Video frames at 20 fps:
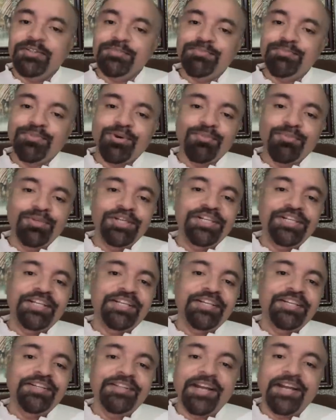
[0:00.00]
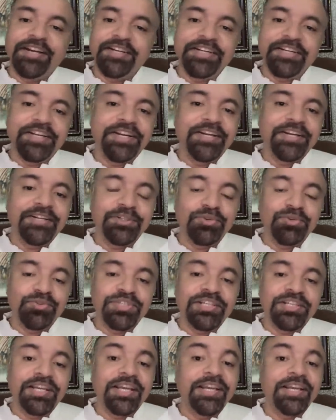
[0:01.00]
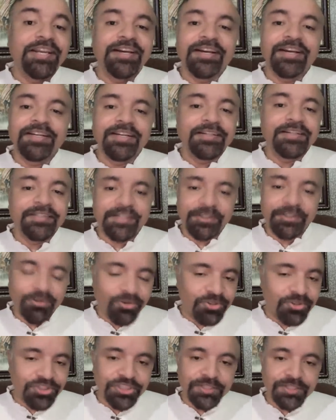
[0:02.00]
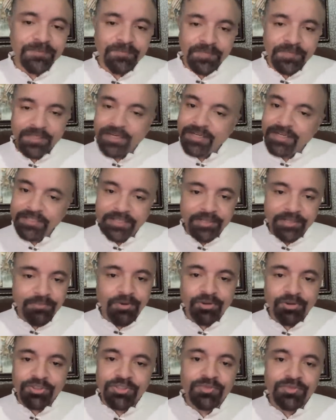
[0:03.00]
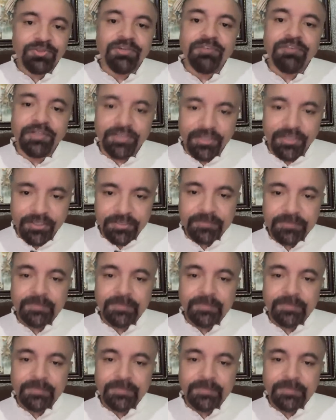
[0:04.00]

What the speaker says: is probably ticking 98 using AI and technology, 98 boxes out of 100.